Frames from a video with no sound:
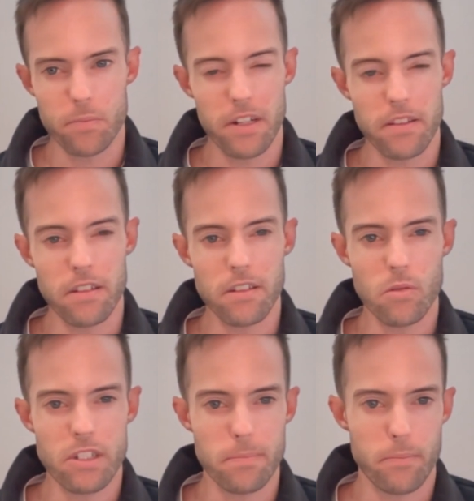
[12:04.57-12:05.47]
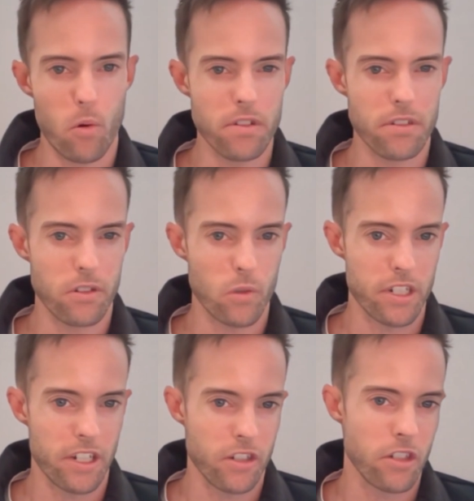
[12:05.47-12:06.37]
but I think it's always important to draw
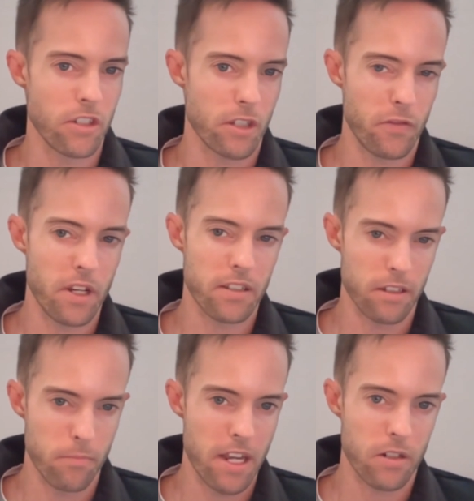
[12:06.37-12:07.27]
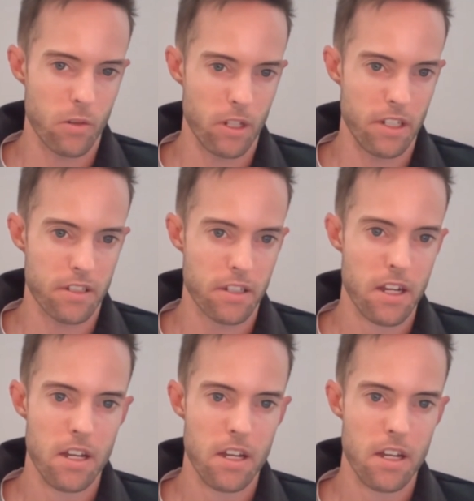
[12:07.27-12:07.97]
attention to the fact that macOS